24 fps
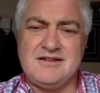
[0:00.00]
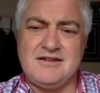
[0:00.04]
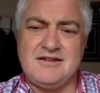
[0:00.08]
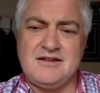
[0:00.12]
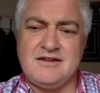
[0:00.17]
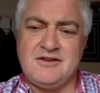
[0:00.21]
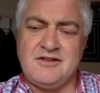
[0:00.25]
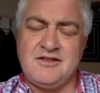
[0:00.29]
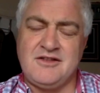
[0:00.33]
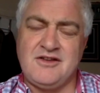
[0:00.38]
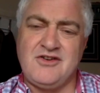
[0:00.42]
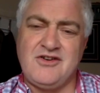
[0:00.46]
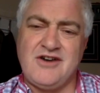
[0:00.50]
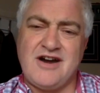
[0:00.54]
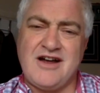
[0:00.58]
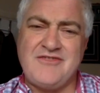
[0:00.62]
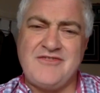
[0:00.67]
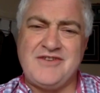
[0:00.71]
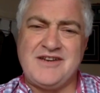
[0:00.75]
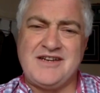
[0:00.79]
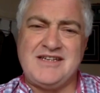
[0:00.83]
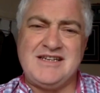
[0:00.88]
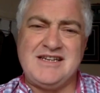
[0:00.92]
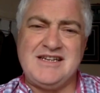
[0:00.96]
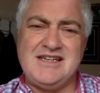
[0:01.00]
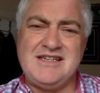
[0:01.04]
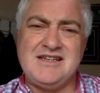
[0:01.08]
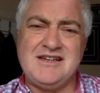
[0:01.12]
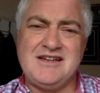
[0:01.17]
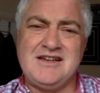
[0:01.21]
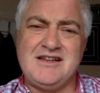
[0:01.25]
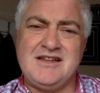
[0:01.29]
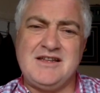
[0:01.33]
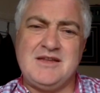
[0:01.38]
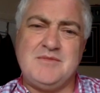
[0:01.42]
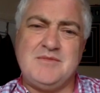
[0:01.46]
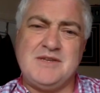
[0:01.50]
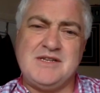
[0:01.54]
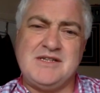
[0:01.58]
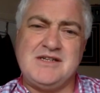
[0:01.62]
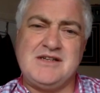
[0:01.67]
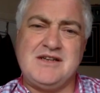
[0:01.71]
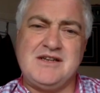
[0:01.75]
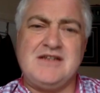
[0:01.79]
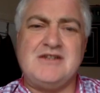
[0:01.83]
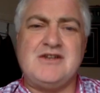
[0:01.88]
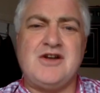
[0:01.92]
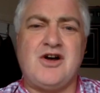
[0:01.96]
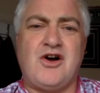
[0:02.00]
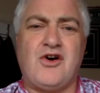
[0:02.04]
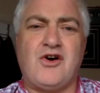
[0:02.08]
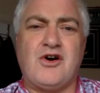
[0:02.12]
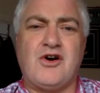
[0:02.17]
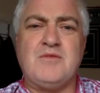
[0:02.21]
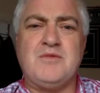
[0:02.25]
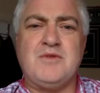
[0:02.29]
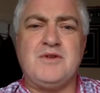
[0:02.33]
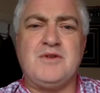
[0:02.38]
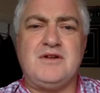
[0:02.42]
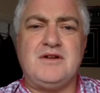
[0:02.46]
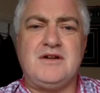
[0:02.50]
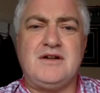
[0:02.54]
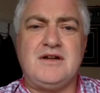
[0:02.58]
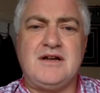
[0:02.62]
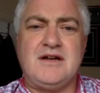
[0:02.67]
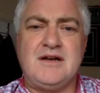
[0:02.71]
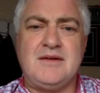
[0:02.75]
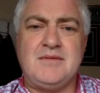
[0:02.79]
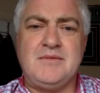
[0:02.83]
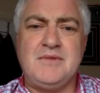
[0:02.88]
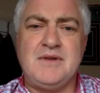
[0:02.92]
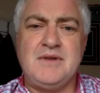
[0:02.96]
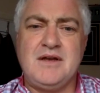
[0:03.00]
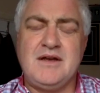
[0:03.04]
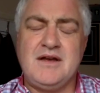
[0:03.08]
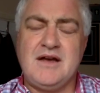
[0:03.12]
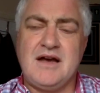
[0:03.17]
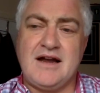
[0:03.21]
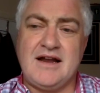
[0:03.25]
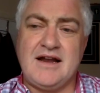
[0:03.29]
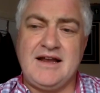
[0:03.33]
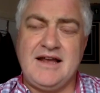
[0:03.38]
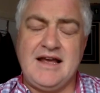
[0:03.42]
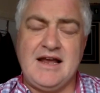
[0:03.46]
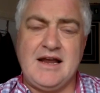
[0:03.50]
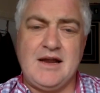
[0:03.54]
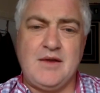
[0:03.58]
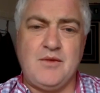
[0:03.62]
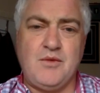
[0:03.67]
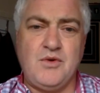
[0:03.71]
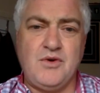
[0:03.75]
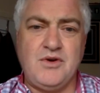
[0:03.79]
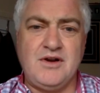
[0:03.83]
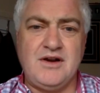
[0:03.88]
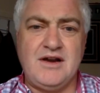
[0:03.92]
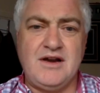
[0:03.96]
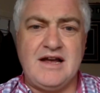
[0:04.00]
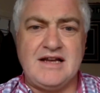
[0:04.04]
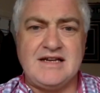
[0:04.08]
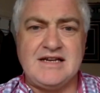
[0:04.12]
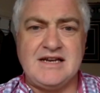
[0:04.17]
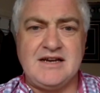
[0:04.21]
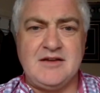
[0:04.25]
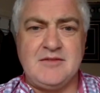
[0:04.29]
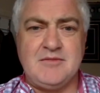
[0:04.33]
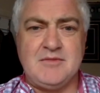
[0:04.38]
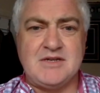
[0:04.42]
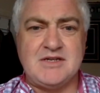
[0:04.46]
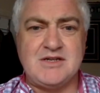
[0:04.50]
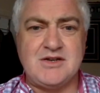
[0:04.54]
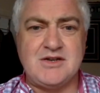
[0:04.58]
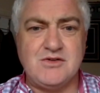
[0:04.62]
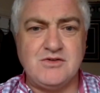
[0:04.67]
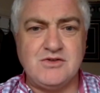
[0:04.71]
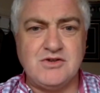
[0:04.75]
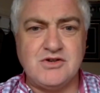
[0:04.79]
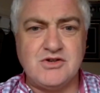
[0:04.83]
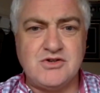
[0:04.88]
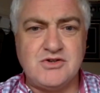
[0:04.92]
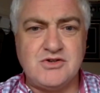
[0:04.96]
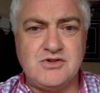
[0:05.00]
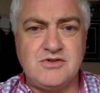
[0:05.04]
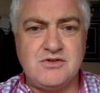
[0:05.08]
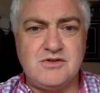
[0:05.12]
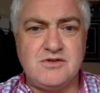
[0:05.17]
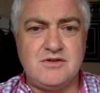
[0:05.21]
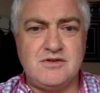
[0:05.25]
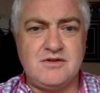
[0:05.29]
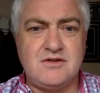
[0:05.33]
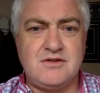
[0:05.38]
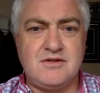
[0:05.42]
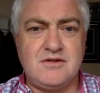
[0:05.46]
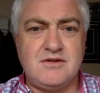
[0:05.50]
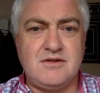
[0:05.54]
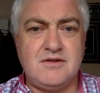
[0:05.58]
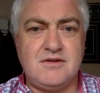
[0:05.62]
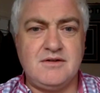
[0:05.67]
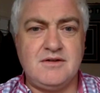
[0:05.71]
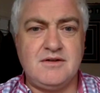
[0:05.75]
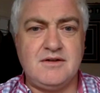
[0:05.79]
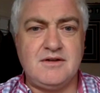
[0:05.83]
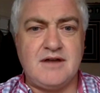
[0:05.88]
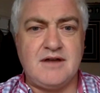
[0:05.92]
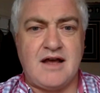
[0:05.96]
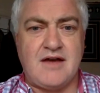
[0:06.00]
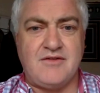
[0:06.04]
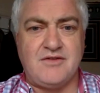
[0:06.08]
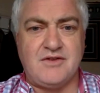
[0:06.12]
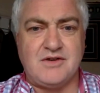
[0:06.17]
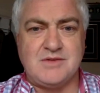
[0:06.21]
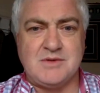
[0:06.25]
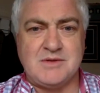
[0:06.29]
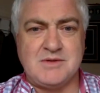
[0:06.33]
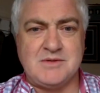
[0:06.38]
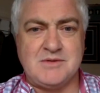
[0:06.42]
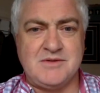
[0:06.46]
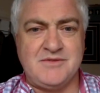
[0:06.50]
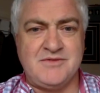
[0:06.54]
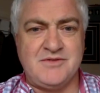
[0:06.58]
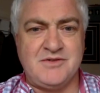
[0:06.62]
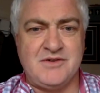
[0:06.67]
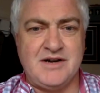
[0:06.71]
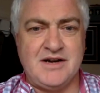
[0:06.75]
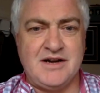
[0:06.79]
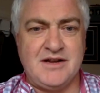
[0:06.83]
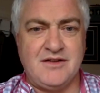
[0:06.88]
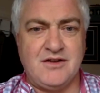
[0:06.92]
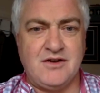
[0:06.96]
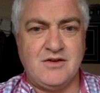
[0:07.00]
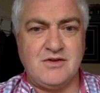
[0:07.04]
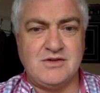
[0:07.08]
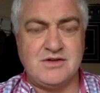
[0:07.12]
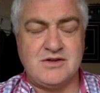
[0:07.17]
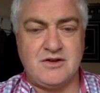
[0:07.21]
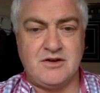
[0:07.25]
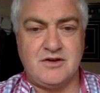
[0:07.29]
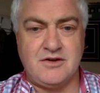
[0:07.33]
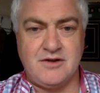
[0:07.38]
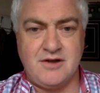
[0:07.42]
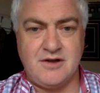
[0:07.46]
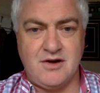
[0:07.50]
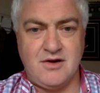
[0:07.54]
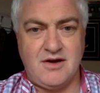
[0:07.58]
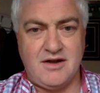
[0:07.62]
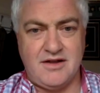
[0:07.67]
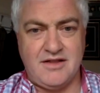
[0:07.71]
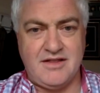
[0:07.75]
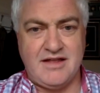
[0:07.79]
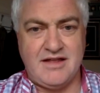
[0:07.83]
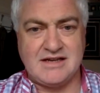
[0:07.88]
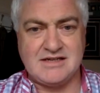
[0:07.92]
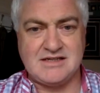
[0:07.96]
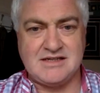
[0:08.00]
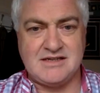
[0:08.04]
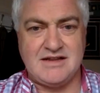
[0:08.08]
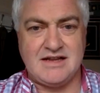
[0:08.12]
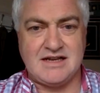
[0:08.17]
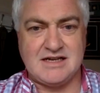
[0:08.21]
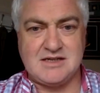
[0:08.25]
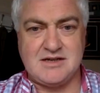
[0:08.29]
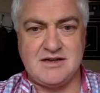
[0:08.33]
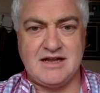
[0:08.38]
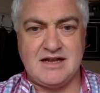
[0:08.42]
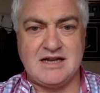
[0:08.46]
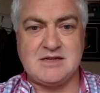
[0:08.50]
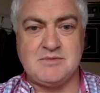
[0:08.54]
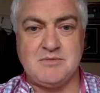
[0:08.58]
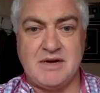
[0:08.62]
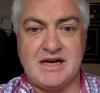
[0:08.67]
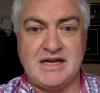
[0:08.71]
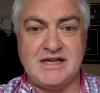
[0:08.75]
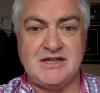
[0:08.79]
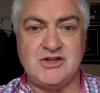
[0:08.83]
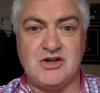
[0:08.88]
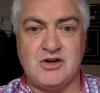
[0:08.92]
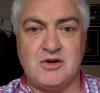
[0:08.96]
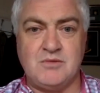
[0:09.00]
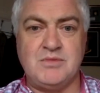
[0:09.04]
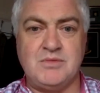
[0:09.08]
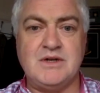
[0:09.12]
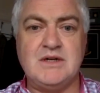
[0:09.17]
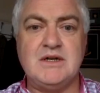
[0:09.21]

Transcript: the graphic detail in them is horrible. And again, I wouldn't let any of my soldiers have the responsibility for reading those. I thought, no, that's my job.